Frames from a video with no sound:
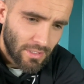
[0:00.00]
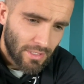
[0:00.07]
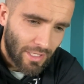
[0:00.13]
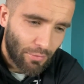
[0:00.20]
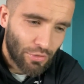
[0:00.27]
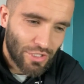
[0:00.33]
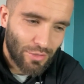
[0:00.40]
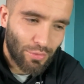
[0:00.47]
I
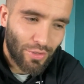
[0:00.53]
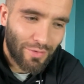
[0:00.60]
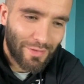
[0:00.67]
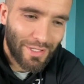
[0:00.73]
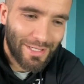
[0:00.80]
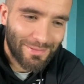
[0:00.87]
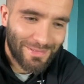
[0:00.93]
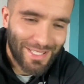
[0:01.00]
watched a war
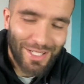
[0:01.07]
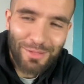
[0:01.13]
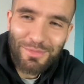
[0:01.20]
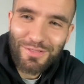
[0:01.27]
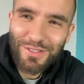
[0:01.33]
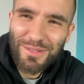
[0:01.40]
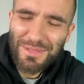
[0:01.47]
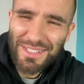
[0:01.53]
film the night
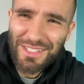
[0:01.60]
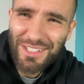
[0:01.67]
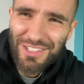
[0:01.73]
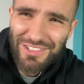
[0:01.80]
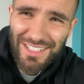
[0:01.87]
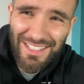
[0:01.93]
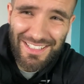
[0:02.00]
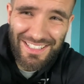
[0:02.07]
before my
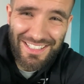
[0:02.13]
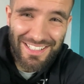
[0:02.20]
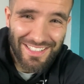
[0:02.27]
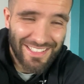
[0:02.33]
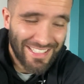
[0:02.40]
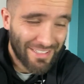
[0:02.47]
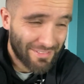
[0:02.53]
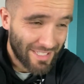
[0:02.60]
surgery, because
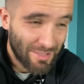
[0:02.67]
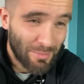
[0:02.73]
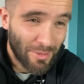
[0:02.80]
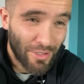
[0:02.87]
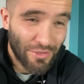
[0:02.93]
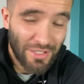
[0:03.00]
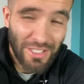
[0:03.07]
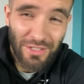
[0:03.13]
like, if these
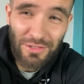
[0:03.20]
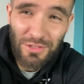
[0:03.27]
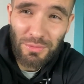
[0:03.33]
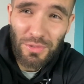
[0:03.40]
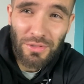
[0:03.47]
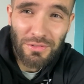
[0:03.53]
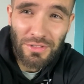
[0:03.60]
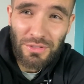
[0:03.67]
blokes can go to
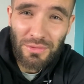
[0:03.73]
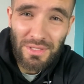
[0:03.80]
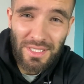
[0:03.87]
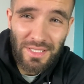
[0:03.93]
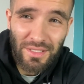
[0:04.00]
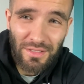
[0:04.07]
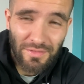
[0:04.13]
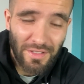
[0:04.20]
war and do all this
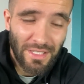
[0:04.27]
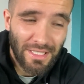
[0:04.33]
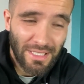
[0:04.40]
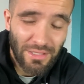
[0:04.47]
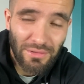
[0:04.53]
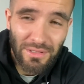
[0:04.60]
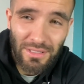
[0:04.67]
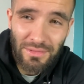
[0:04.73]
stuff, I can
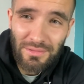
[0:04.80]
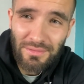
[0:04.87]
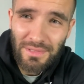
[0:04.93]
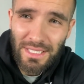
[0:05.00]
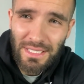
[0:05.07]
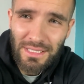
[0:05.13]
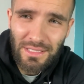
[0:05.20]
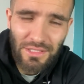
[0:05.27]
deal with a little
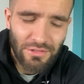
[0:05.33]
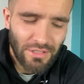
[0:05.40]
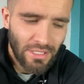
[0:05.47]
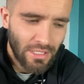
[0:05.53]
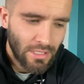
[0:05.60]
knee surgery.